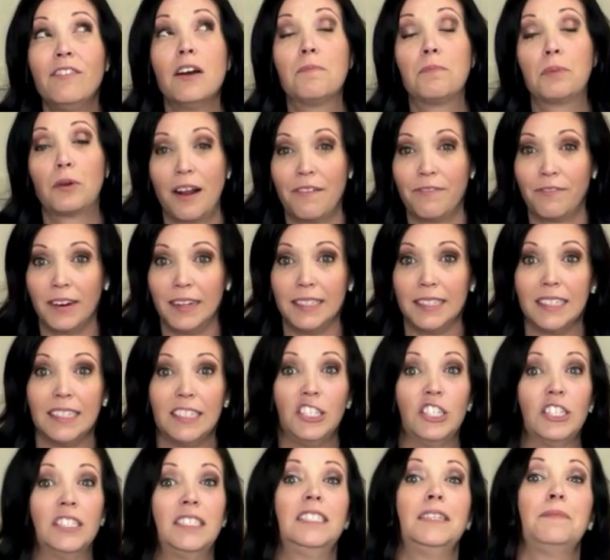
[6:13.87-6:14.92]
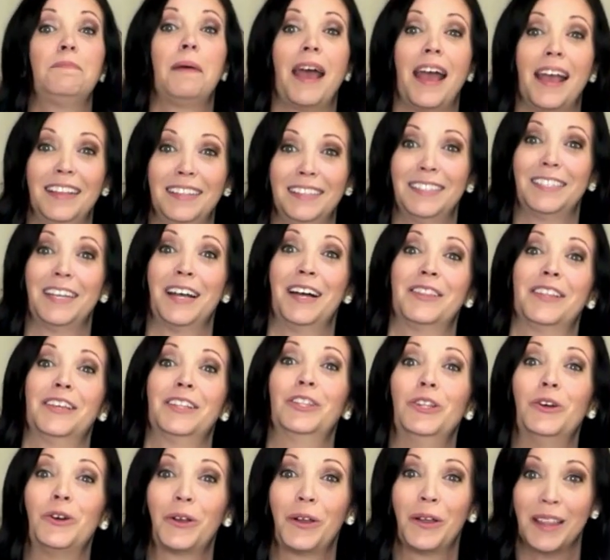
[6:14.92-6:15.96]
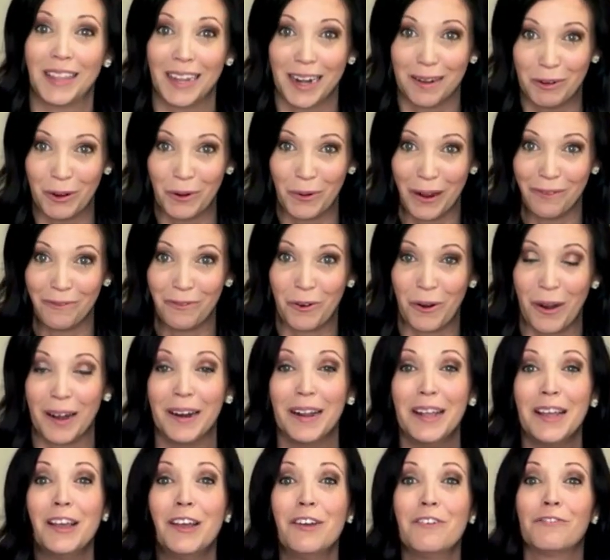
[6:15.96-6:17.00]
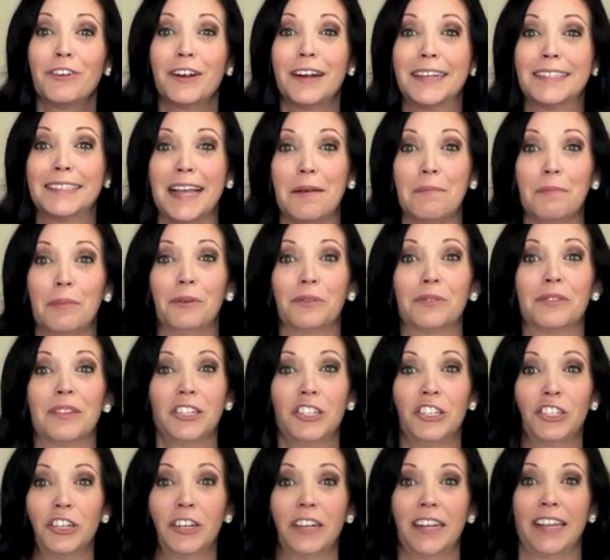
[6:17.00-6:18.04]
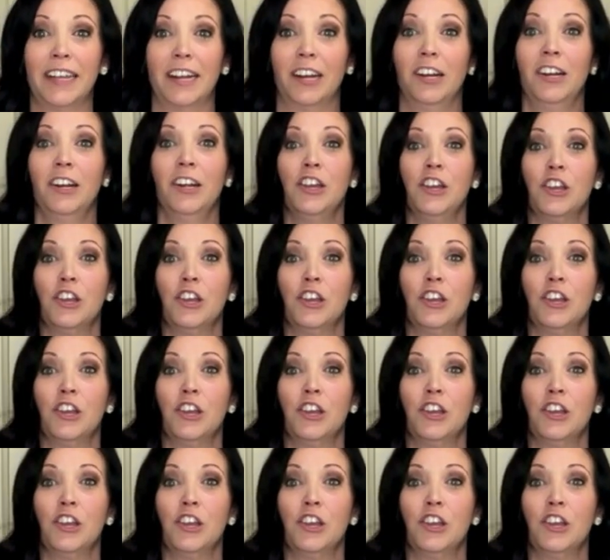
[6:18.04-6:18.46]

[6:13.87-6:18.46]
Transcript: a preference. It just depends on the look that I'm going for. For example, this shirt here,